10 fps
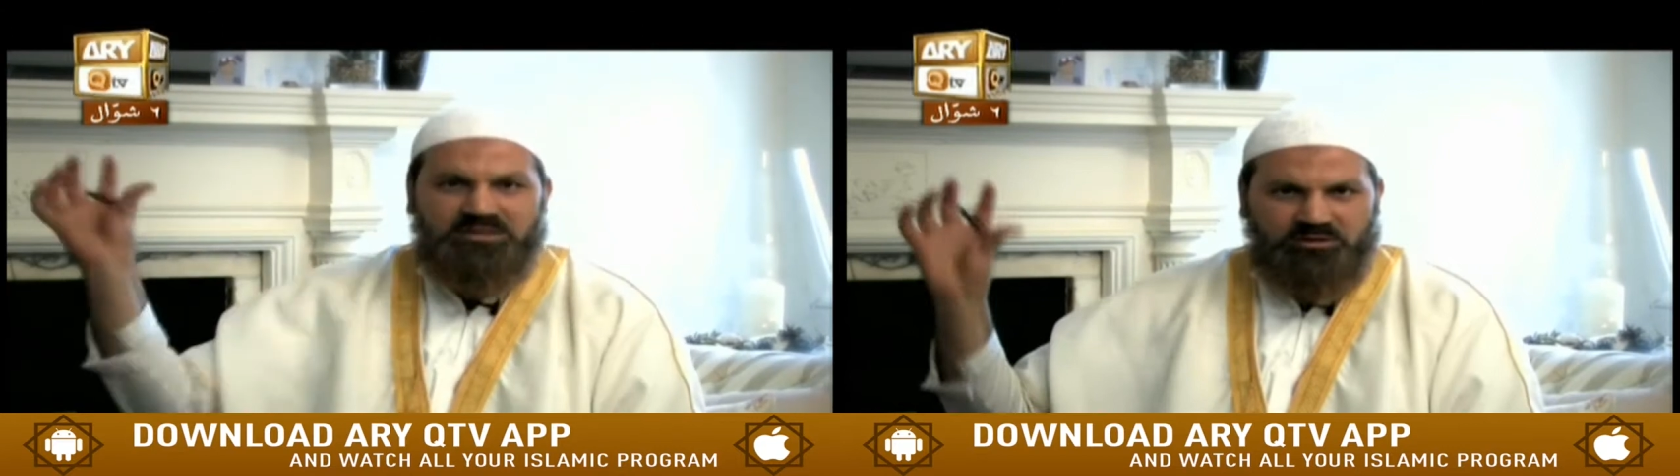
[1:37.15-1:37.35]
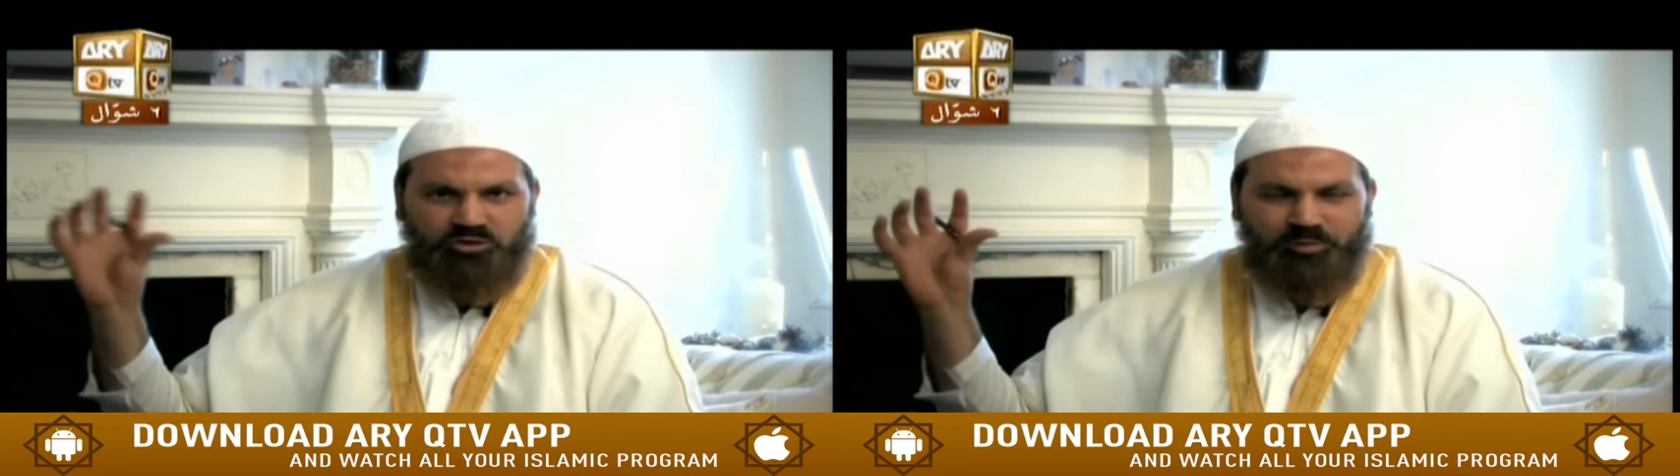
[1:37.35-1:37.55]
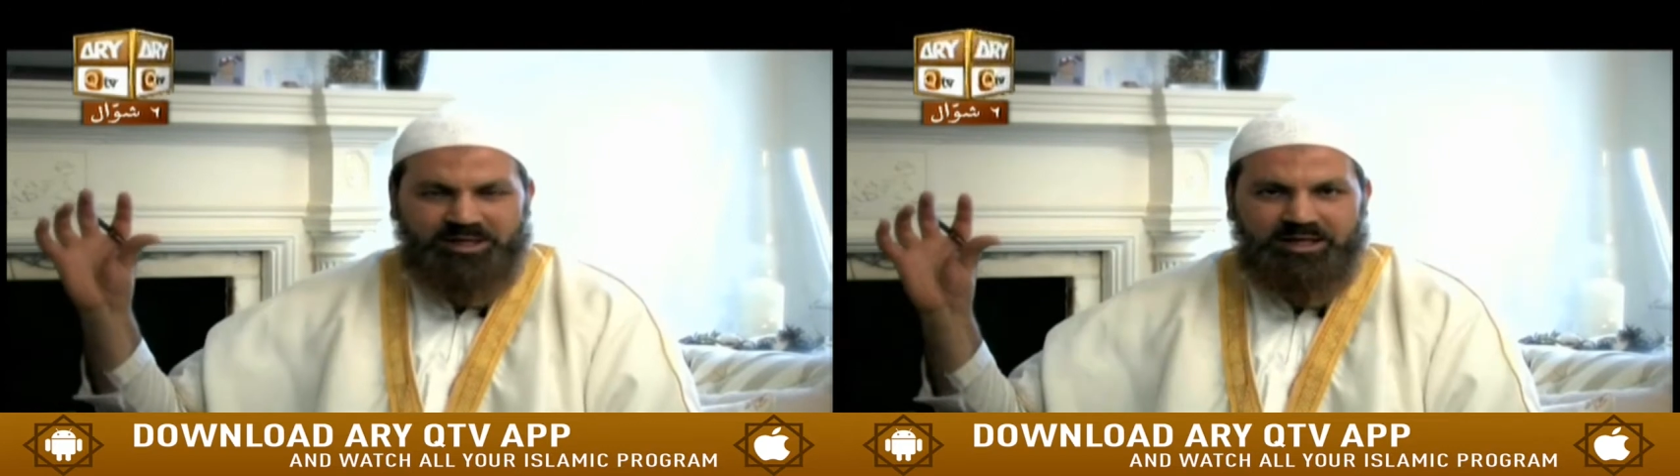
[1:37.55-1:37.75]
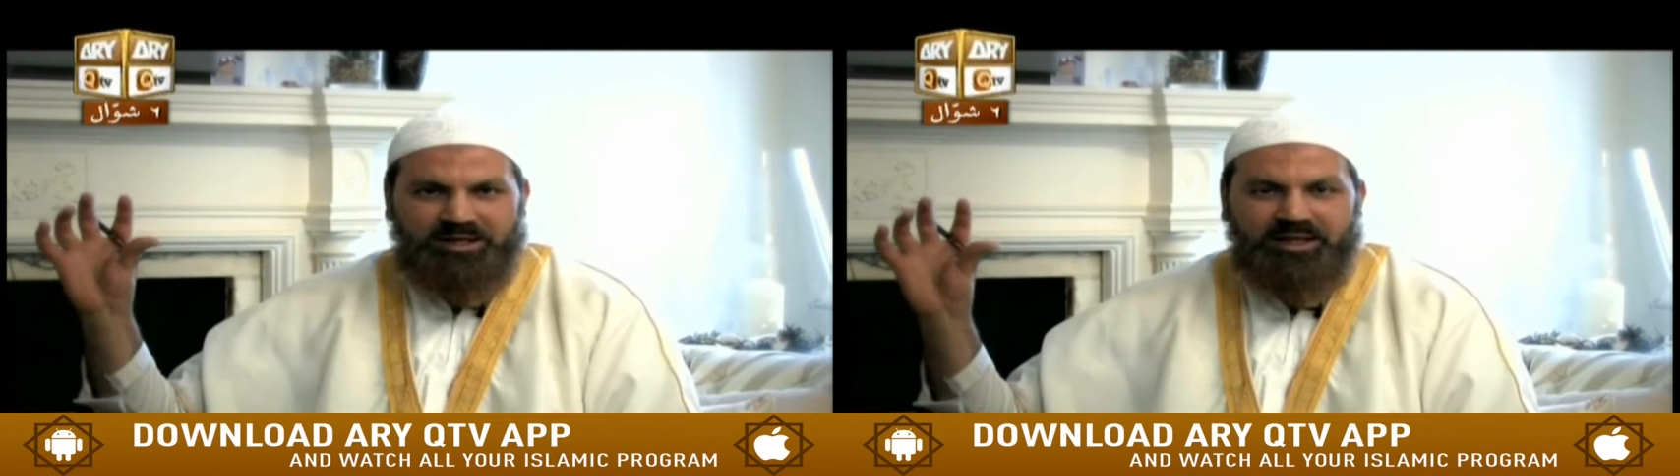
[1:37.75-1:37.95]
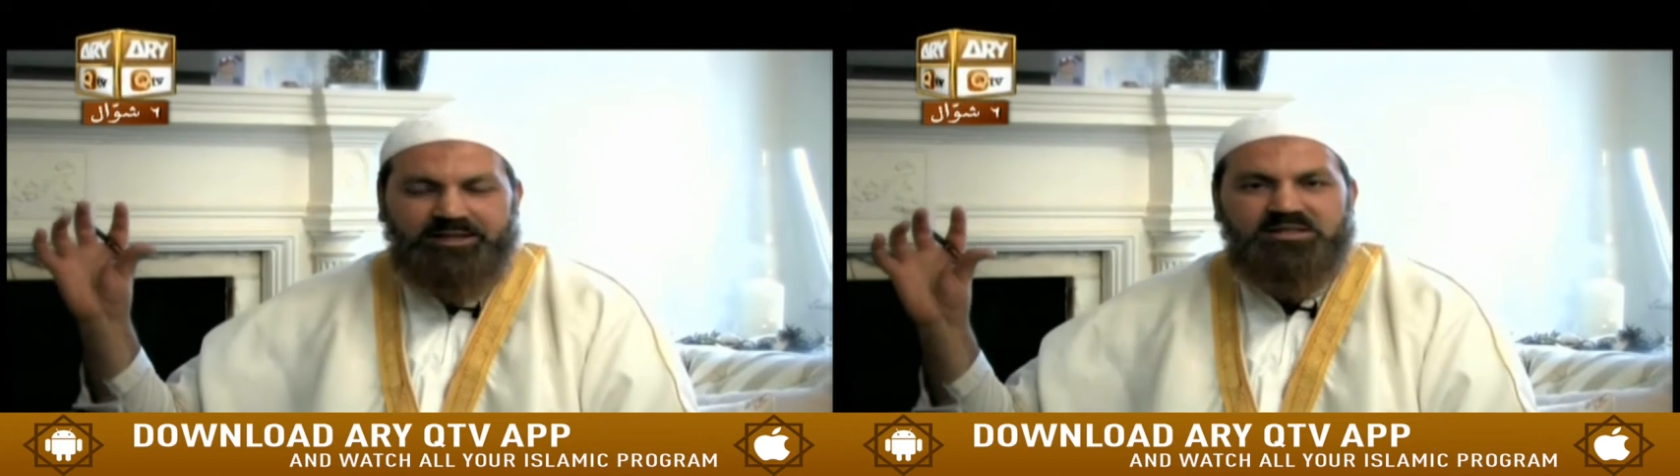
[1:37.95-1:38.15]
illuminating
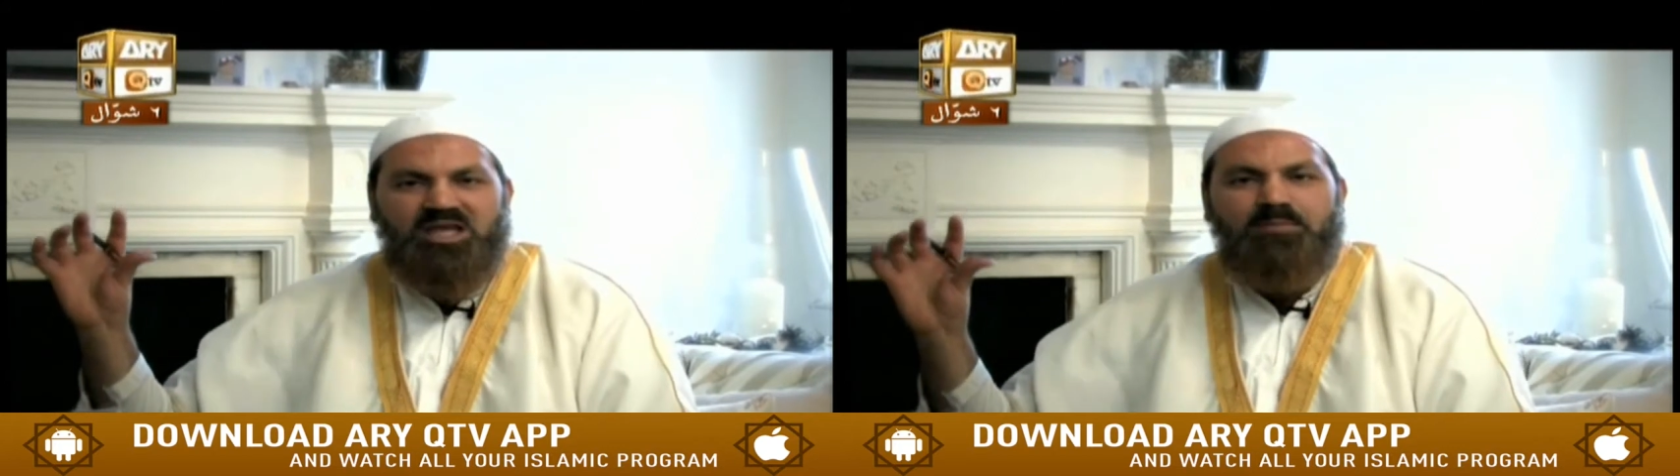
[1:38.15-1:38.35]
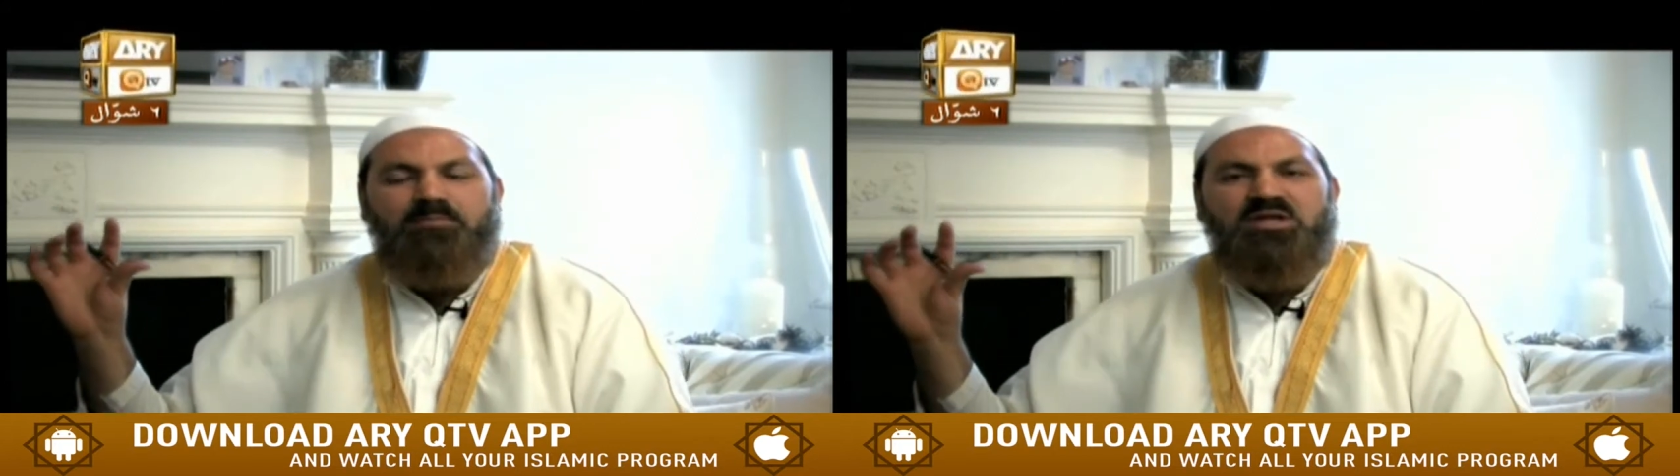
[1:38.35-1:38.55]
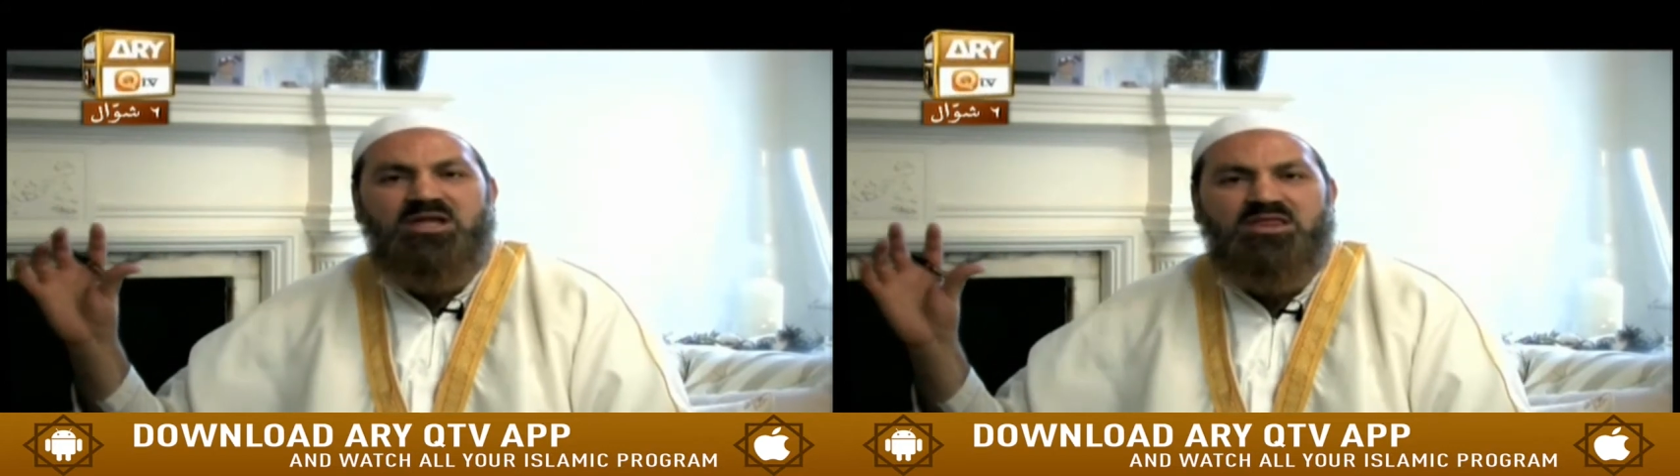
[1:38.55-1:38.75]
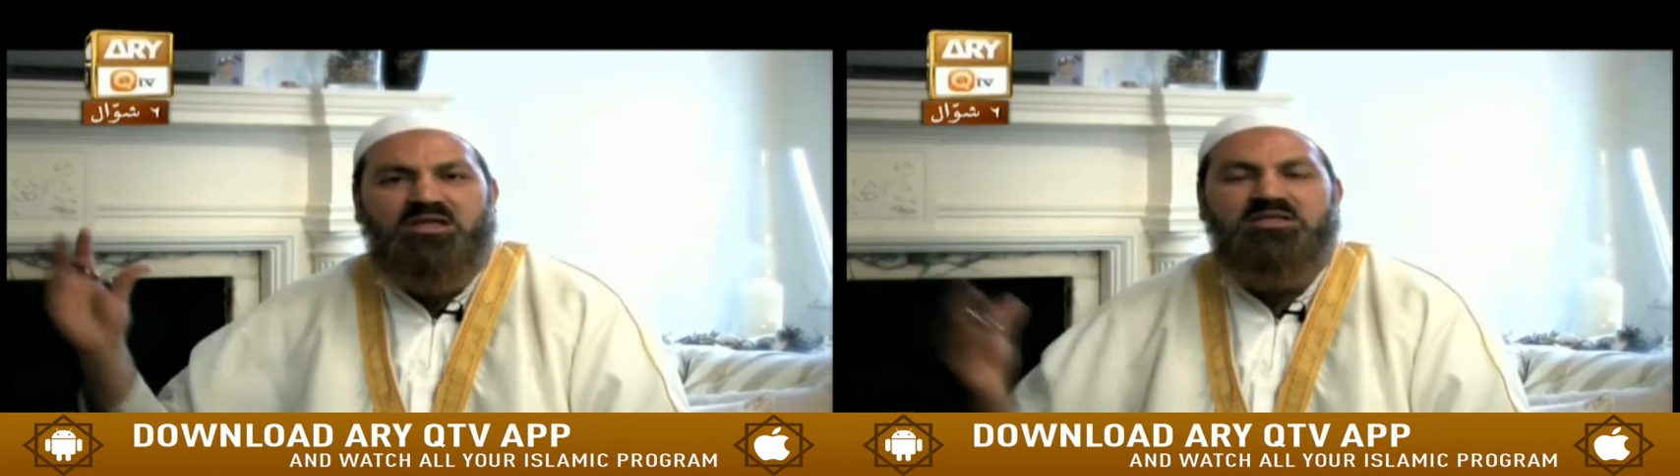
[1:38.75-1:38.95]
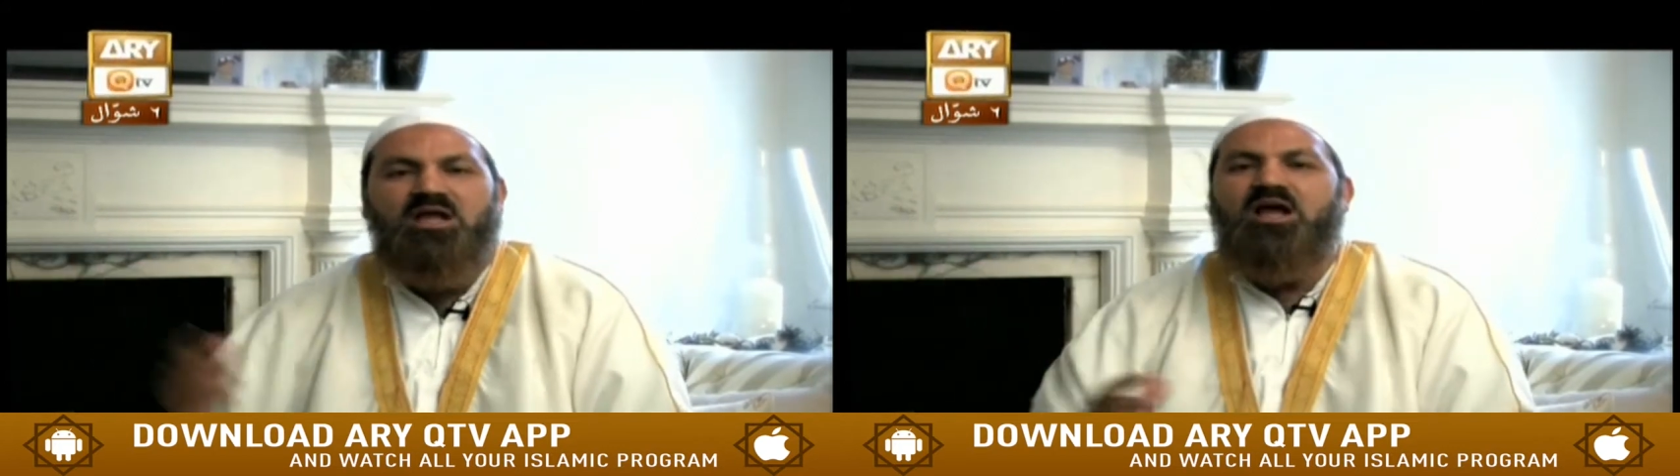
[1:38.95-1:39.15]
light came beneath it,